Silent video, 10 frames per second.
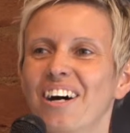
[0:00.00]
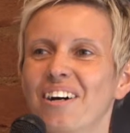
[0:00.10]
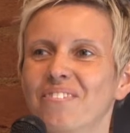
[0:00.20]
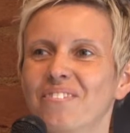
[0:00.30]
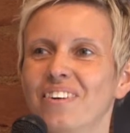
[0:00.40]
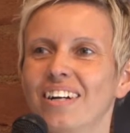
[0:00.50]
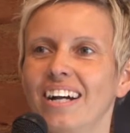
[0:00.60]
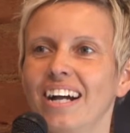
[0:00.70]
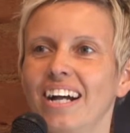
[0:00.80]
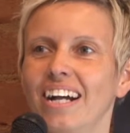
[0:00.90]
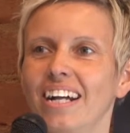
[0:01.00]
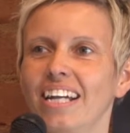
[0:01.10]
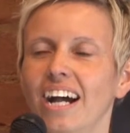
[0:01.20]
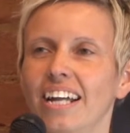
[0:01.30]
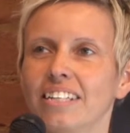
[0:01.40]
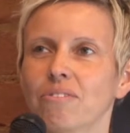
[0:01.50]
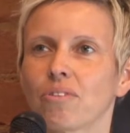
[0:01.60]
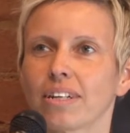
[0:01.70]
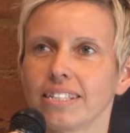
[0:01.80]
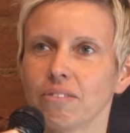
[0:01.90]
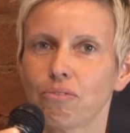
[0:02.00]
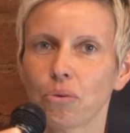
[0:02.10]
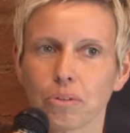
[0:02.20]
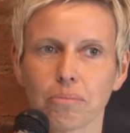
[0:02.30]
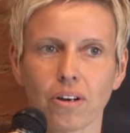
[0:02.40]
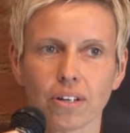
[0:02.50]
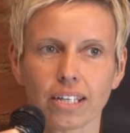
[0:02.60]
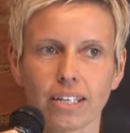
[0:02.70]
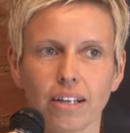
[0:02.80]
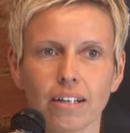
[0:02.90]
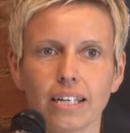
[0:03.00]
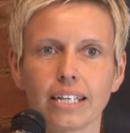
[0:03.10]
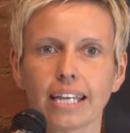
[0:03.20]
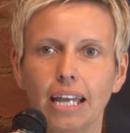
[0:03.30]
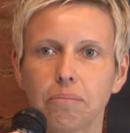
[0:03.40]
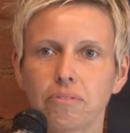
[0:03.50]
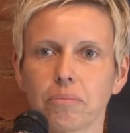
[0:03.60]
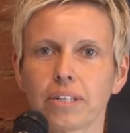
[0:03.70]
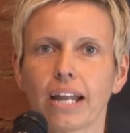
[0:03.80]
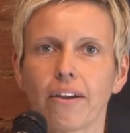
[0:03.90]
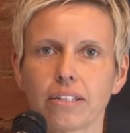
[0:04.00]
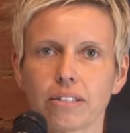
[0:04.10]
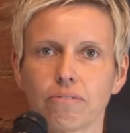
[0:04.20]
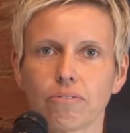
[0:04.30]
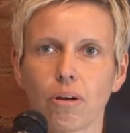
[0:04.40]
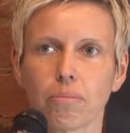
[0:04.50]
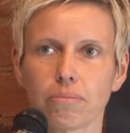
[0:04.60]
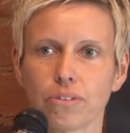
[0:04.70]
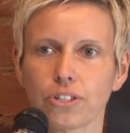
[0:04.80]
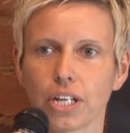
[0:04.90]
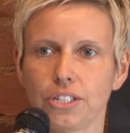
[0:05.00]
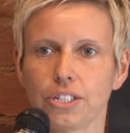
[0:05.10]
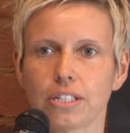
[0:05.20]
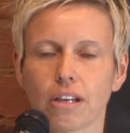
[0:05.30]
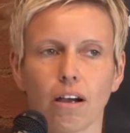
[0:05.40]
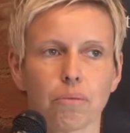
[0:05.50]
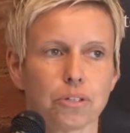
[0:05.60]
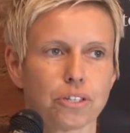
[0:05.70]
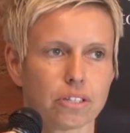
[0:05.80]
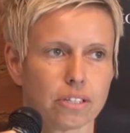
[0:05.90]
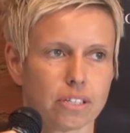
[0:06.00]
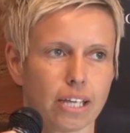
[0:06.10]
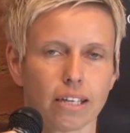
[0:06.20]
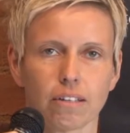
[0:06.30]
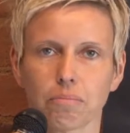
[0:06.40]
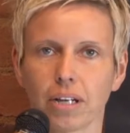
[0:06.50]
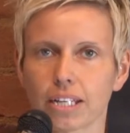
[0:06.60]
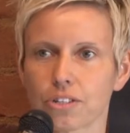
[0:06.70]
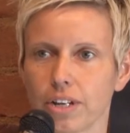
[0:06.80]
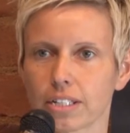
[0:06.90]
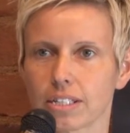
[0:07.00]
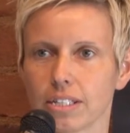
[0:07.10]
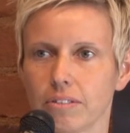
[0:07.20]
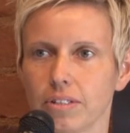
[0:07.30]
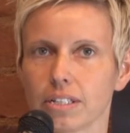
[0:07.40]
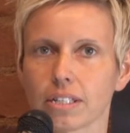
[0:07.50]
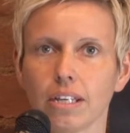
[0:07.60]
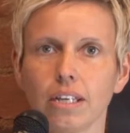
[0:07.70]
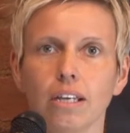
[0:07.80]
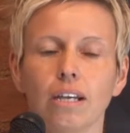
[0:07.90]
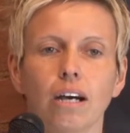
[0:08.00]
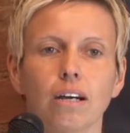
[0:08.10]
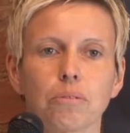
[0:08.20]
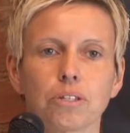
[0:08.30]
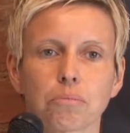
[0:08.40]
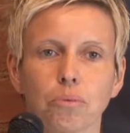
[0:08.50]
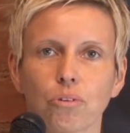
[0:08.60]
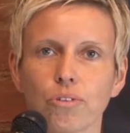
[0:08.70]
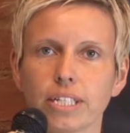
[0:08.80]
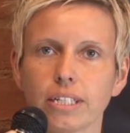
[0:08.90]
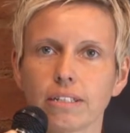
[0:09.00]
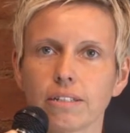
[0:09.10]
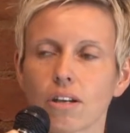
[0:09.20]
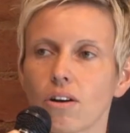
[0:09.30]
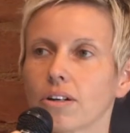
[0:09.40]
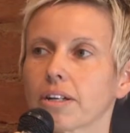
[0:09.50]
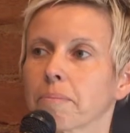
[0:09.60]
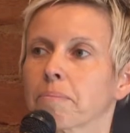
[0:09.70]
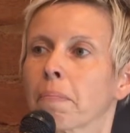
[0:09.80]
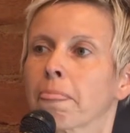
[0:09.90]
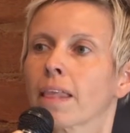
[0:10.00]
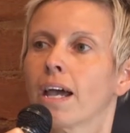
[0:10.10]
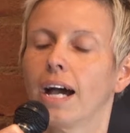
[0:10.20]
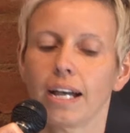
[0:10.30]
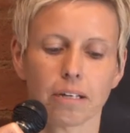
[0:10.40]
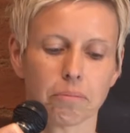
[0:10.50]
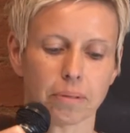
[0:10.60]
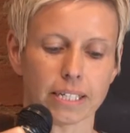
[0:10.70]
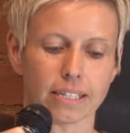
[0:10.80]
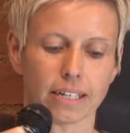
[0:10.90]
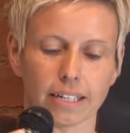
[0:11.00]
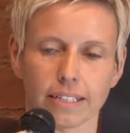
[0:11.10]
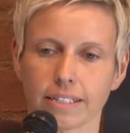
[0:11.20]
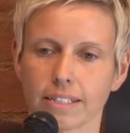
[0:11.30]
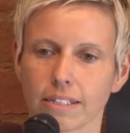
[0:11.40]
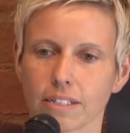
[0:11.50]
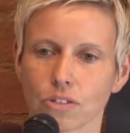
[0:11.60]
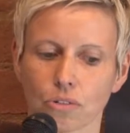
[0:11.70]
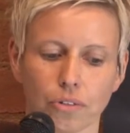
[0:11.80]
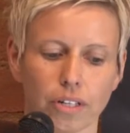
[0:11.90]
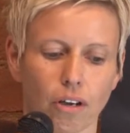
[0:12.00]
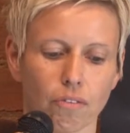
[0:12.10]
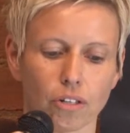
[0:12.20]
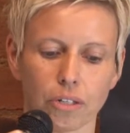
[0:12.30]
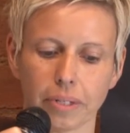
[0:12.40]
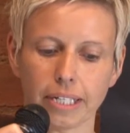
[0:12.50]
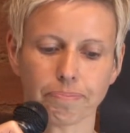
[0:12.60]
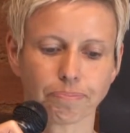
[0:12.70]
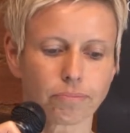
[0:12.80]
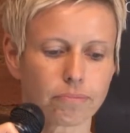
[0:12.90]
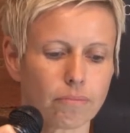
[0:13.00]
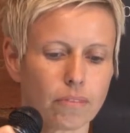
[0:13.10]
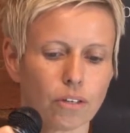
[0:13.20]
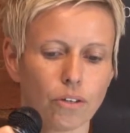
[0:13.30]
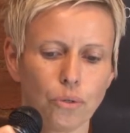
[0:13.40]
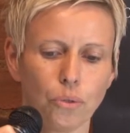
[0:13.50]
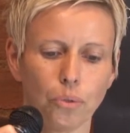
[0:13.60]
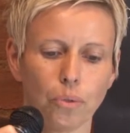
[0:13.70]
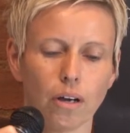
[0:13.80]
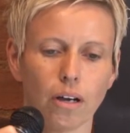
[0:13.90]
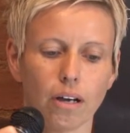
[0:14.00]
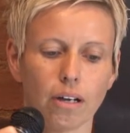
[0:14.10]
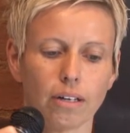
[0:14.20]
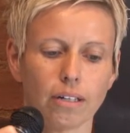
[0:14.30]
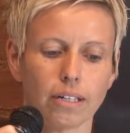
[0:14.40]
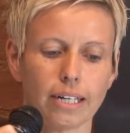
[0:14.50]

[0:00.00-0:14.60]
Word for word: um, I didn't write it for the market. It came from a character from Changing Time, which is the second of my Extractor series, uh, which is more gritty and dark. And basically, this is the story of Louis, who uh,